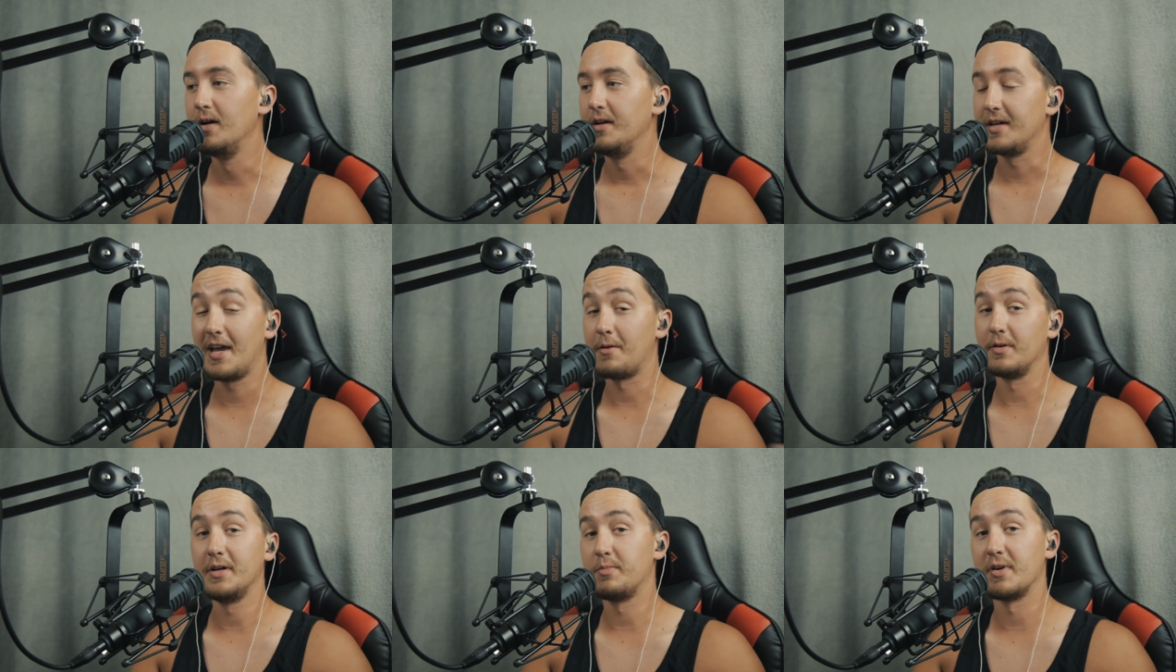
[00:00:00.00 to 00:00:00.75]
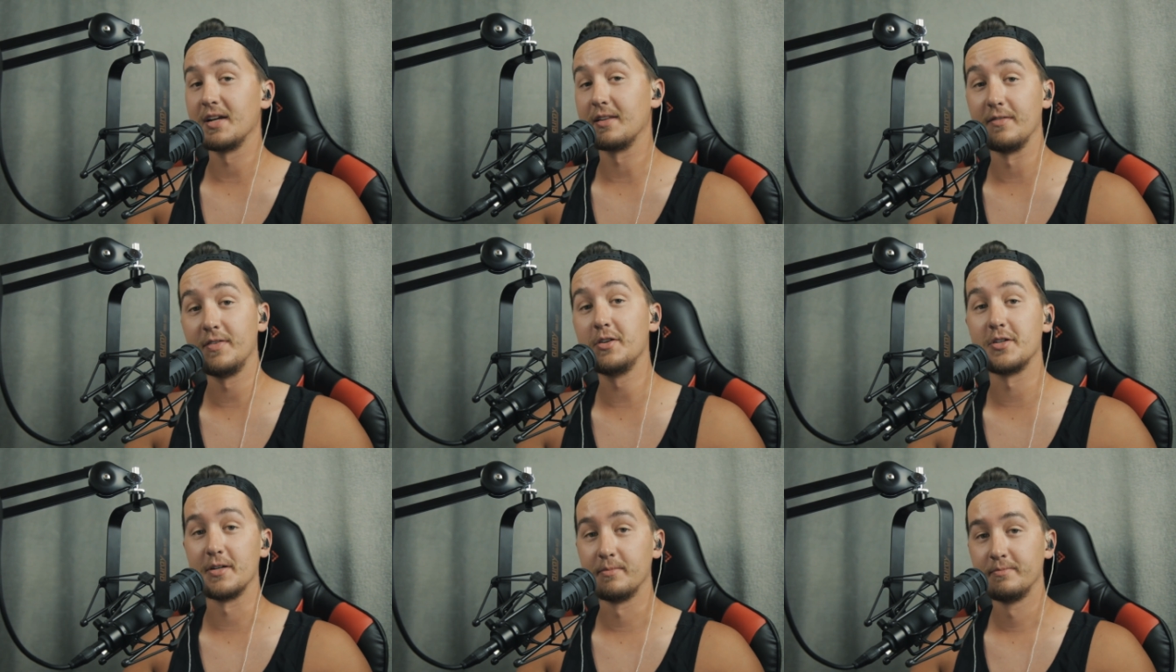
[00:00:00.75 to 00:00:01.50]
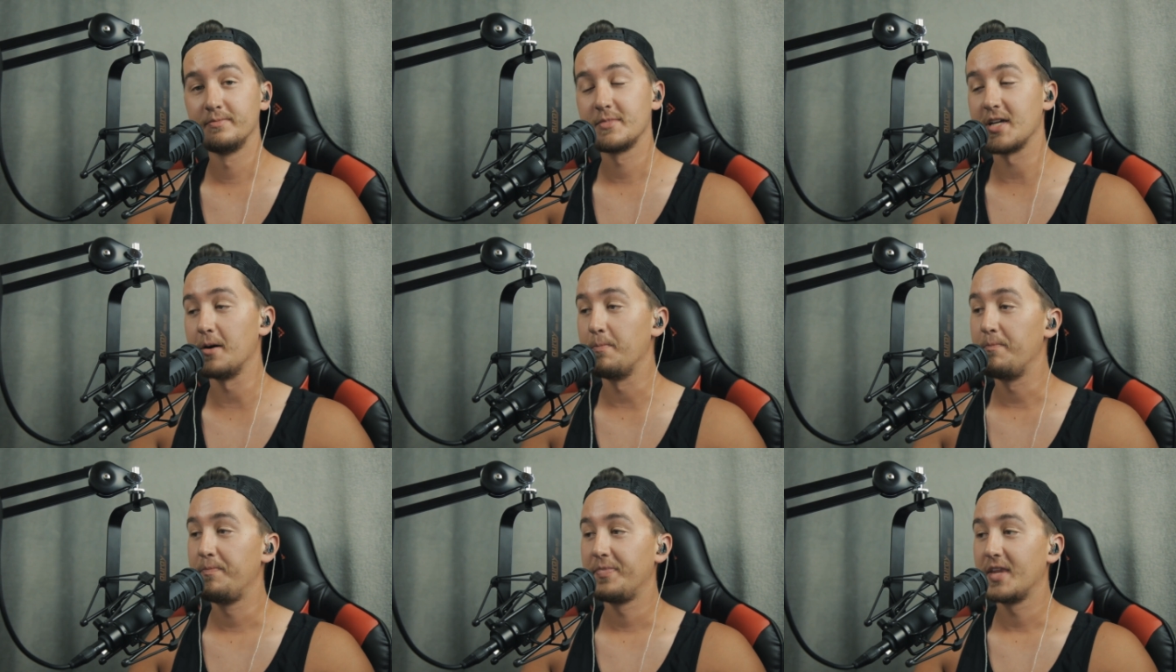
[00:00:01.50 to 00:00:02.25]
You can't really predict the future. So,
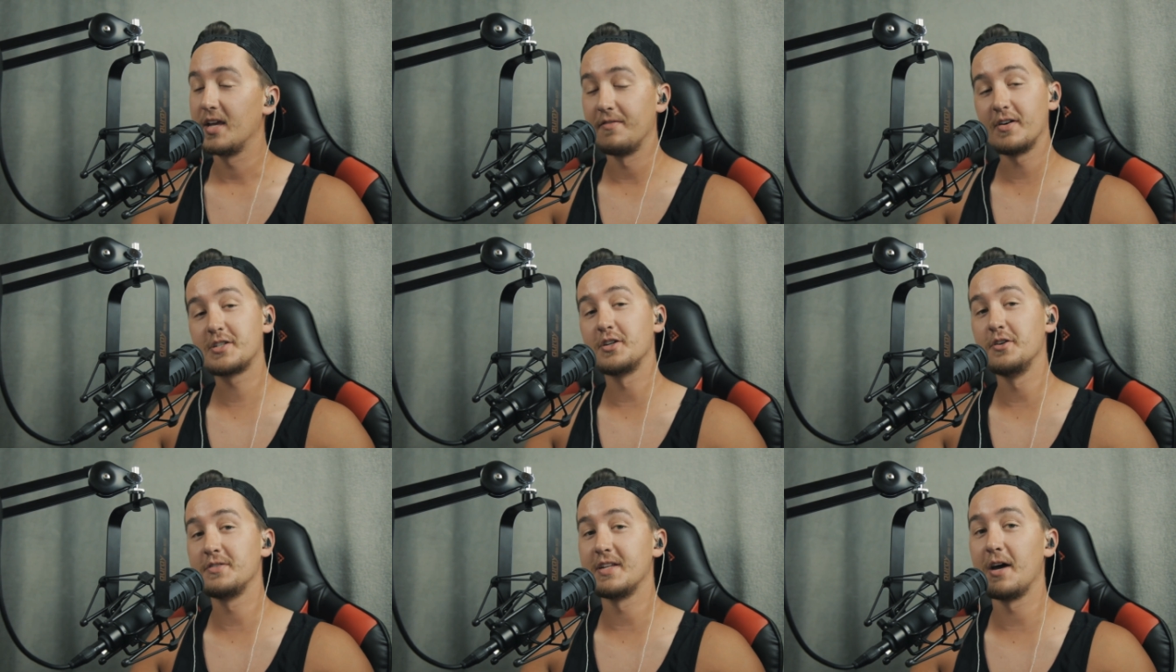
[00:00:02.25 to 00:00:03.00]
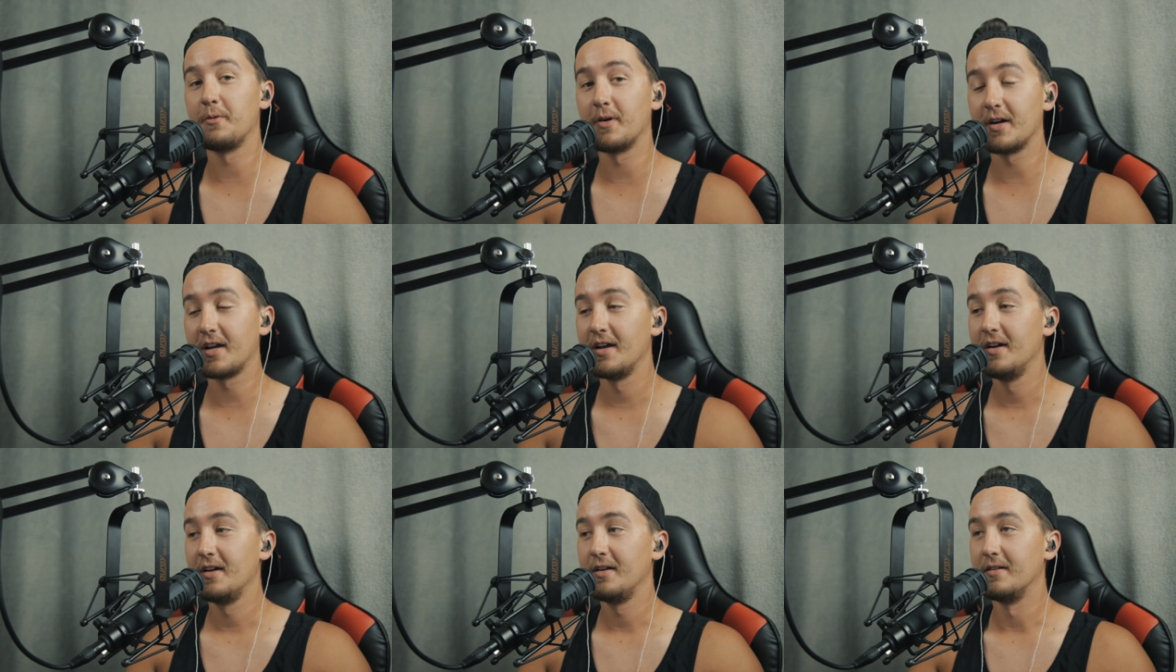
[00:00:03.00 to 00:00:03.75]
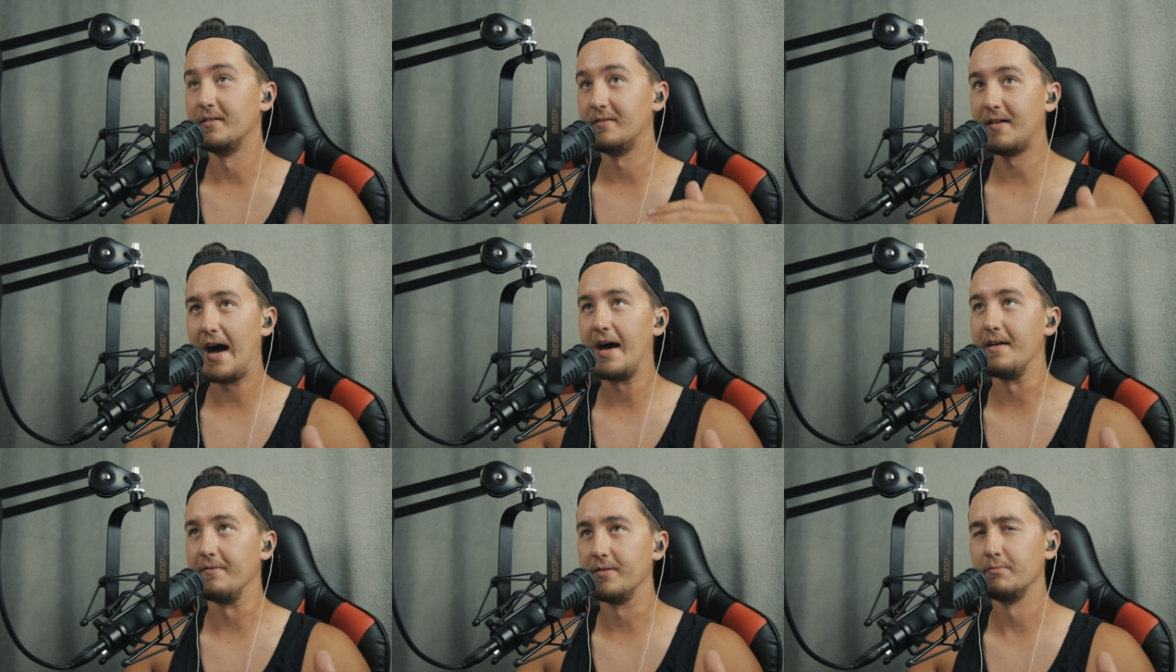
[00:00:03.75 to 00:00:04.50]
Adventure News Network
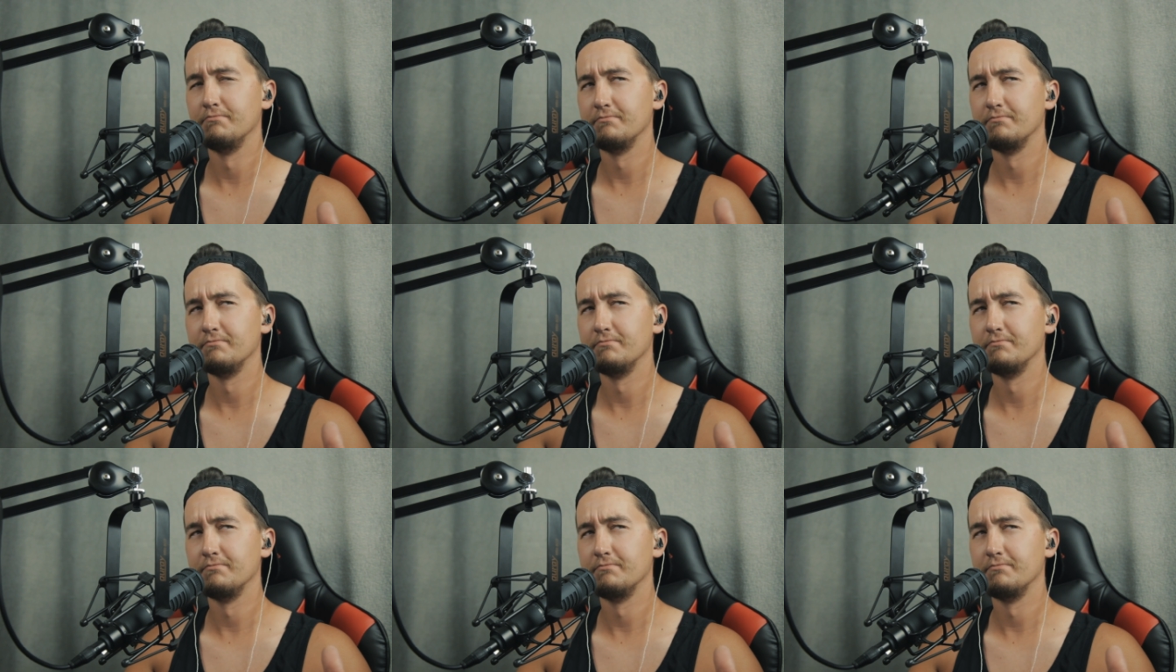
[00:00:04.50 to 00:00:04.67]
live.